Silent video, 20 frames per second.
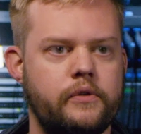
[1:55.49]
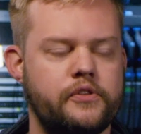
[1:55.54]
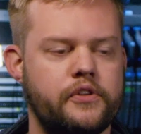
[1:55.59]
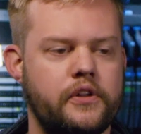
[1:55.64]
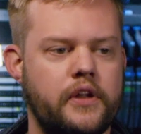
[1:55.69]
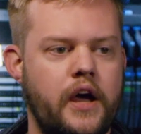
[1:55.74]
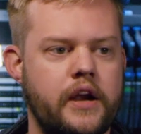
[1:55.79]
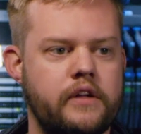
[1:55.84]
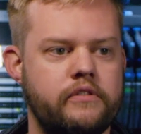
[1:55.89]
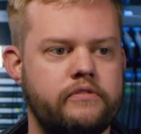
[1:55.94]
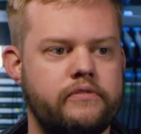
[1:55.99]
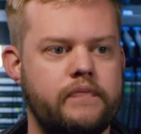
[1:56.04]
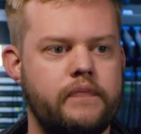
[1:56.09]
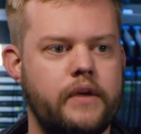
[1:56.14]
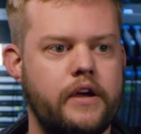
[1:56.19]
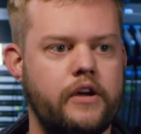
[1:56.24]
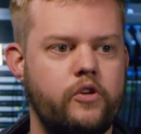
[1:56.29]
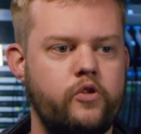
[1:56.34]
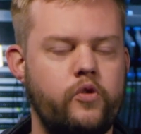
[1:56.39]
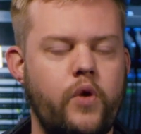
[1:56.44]
was a lot of
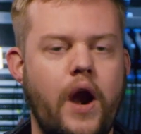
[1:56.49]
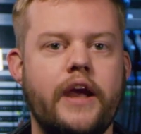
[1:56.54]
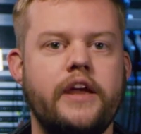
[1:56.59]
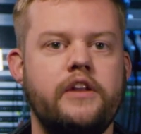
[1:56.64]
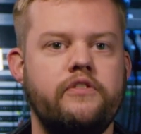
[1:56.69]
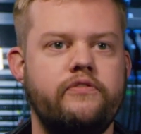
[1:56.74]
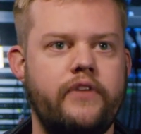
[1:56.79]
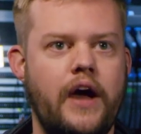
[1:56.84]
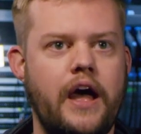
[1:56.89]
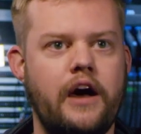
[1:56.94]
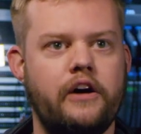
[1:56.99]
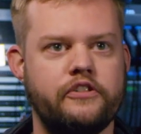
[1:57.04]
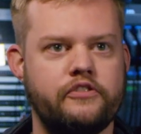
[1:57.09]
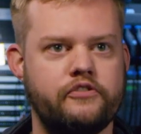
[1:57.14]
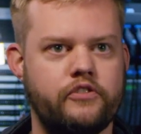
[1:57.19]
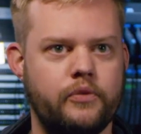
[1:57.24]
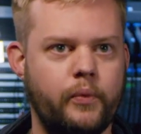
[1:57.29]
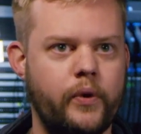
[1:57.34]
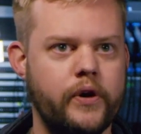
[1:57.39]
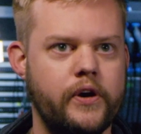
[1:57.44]
dragging files
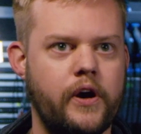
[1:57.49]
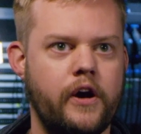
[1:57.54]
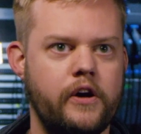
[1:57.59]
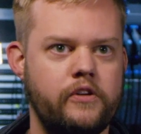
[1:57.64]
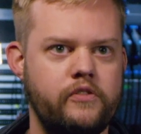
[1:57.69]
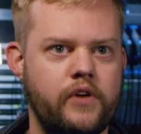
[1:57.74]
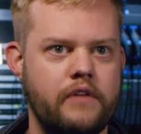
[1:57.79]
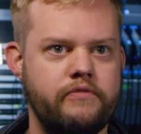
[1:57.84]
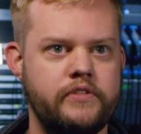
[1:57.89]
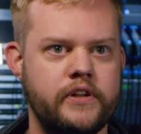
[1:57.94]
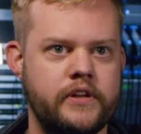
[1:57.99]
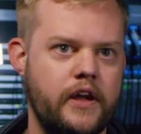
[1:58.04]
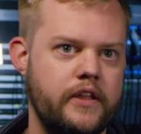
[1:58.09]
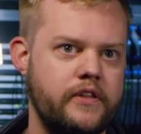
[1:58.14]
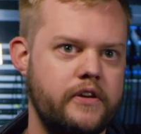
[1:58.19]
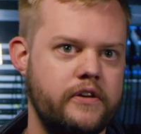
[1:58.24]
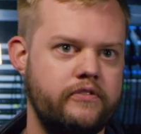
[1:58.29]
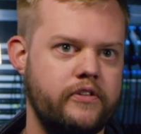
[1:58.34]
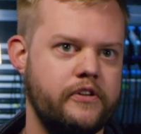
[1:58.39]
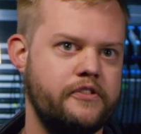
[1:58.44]
from one hard drive to
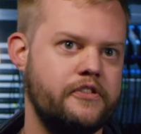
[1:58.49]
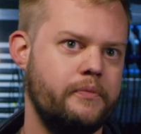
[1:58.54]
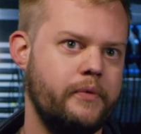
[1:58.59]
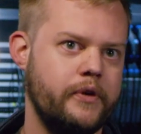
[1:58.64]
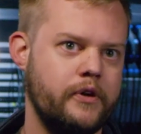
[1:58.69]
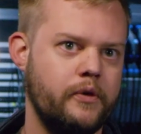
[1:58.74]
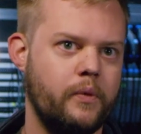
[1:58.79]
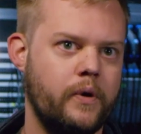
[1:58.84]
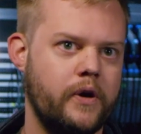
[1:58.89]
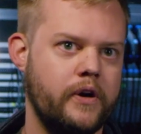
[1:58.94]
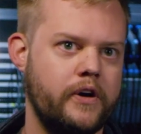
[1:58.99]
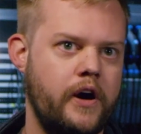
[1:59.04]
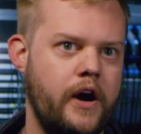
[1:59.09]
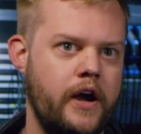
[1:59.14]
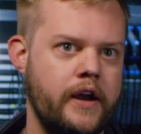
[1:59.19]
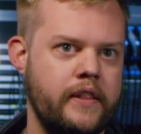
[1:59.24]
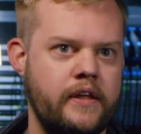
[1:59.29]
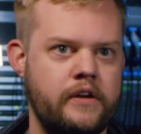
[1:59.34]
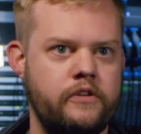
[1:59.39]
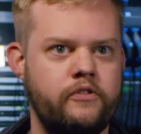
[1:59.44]
another for someone to work
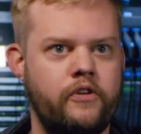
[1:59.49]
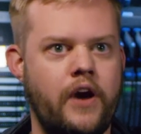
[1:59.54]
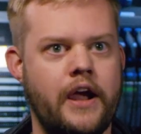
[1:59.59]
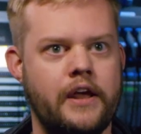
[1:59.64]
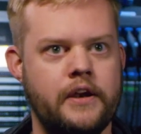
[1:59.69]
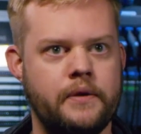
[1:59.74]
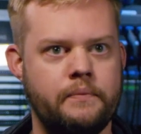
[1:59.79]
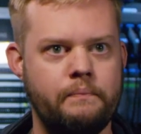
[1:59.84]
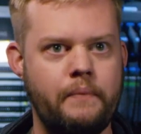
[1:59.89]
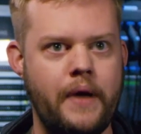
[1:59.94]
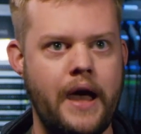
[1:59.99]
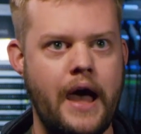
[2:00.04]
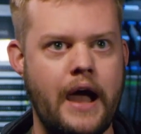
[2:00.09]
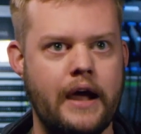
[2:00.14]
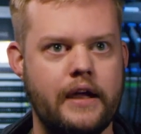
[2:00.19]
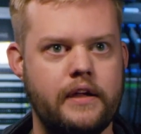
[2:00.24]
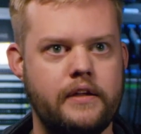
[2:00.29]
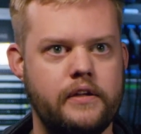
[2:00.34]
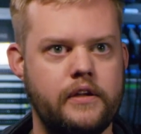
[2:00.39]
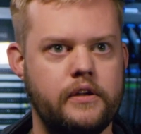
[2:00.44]
on and then dragging them back,